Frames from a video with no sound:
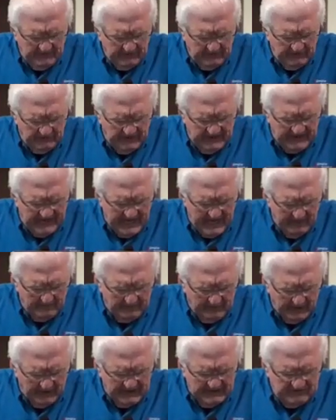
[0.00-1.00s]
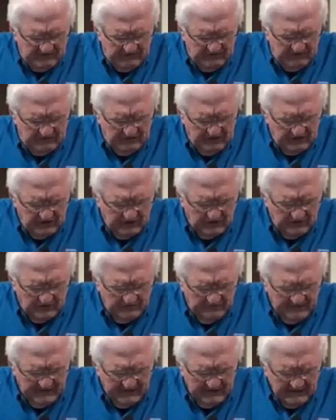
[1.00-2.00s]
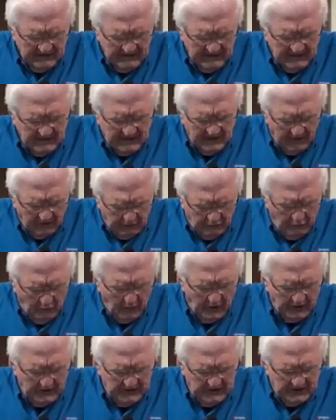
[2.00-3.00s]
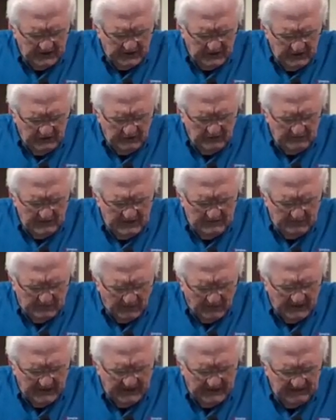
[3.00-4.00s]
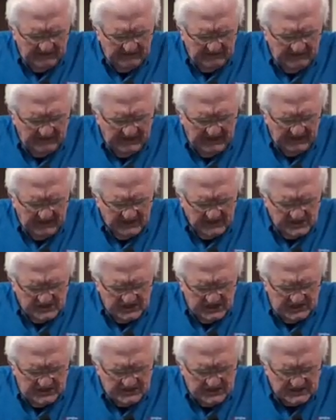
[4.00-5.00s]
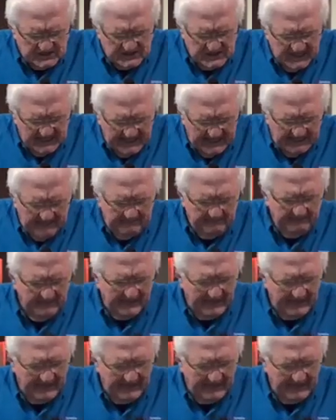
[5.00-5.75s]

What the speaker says: us sing out praises to you, because worthy are you to be praised. In Jesus' name,